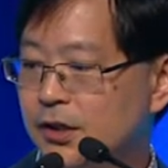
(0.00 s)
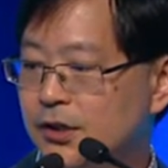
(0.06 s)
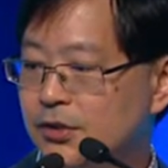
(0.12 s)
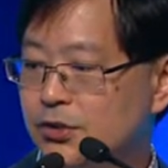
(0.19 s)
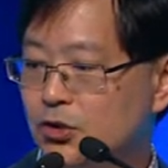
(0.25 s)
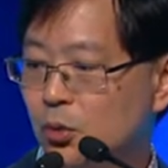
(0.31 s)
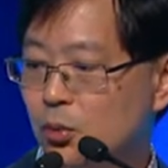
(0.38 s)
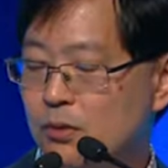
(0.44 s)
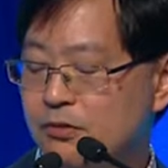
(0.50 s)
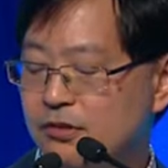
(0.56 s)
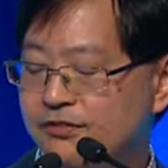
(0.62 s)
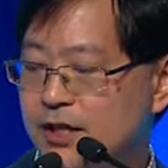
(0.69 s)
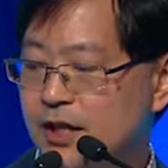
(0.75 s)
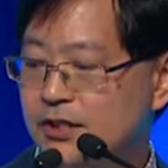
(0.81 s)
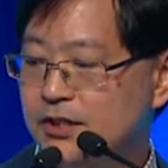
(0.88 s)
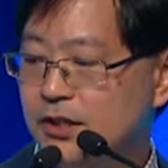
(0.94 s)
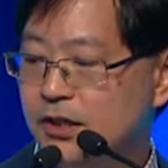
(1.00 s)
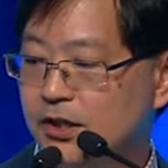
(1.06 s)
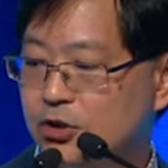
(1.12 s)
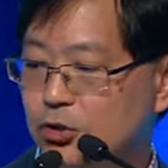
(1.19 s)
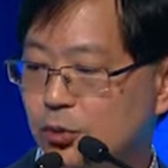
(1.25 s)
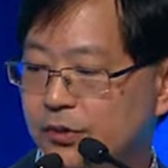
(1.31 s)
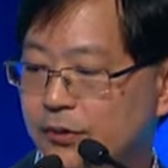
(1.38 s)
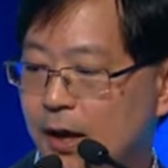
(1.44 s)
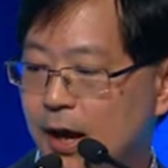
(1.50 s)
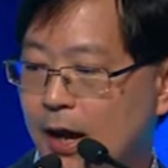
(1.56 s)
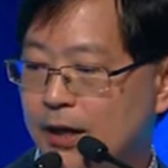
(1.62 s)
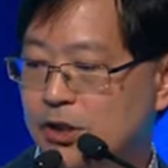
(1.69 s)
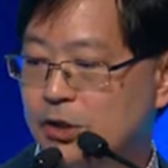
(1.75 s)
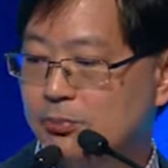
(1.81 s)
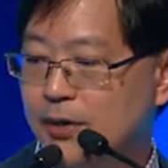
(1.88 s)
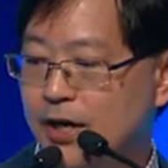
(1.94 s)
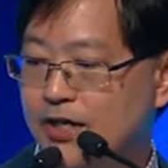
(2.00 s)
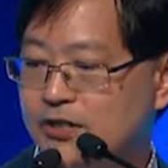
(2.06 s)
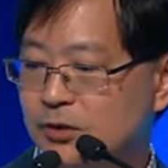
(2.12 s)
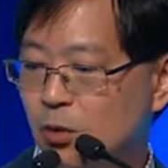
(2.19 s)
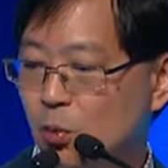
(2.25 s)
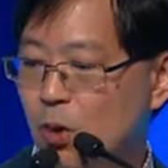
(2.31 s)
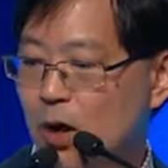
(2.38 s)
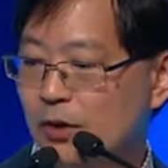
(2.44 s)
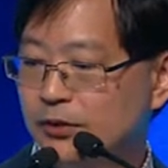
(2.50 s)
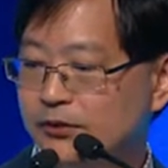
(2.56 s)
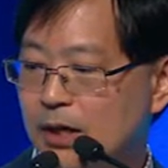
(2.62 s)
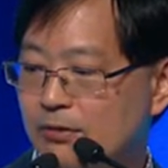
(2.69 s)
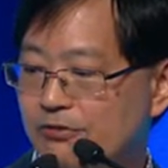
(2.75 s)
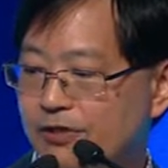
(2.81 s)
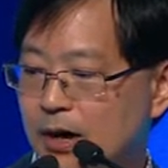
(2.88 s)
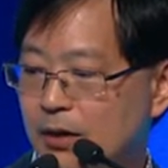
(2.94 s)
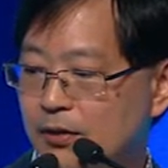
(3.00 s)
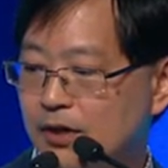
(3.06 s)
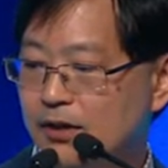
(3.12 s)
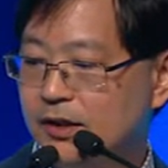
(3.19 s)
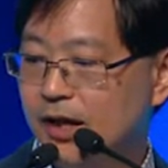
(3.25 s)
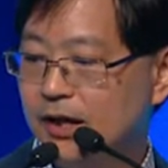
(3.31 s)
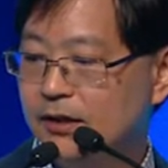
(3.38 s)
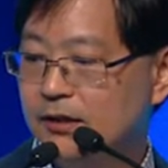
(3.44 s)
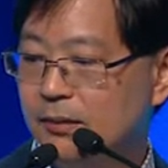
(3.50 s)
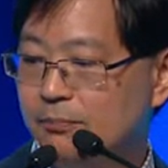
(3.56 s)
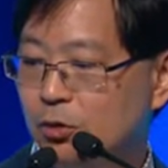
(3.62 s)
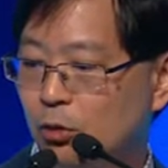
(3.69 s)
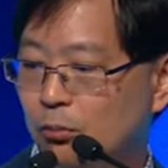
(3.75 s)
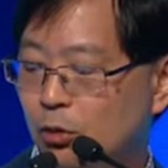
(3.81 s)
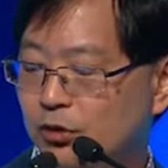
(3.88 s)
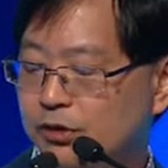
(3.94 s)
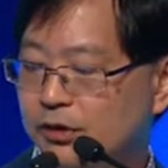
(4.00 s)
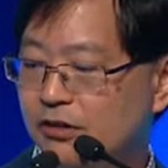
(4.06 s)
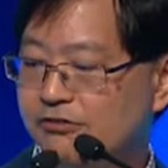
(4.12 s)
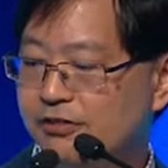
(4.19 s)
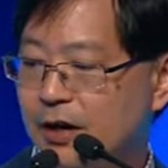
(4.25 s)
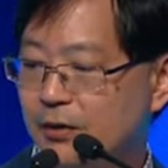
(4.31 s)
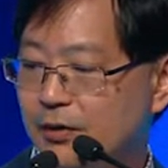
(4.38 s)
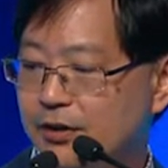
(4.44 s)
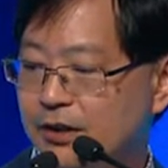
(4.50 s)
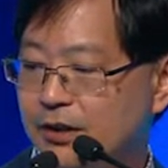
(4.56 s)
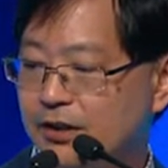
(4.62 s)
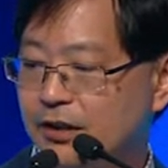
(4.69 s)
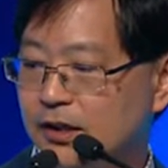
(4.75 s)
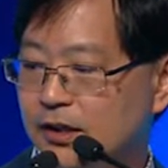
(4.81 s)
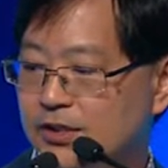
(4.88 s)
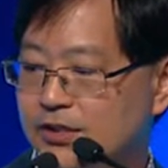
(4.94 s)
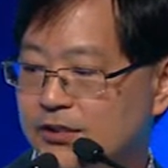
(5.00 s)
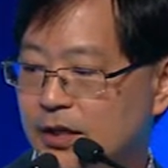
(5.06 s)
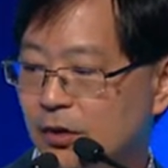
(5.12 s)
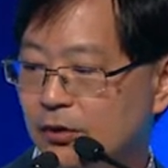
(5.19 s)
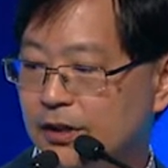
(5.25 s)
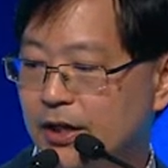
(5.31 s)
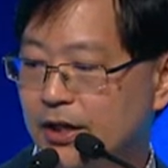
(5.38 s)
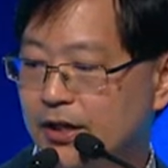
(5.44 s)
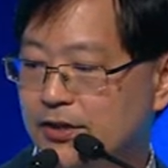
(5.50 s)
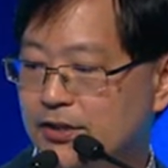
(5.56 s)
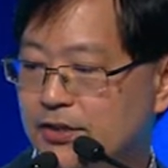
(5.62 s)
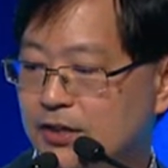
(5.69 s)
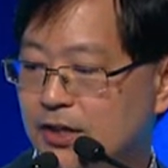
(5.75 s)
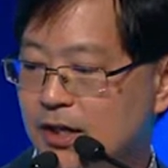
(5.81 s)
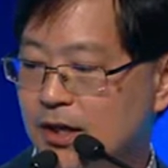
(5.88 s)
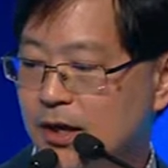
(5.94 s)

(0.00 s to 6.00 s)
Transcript: So what we've done here is to express the wild type variant and the promoter variant in cell lines.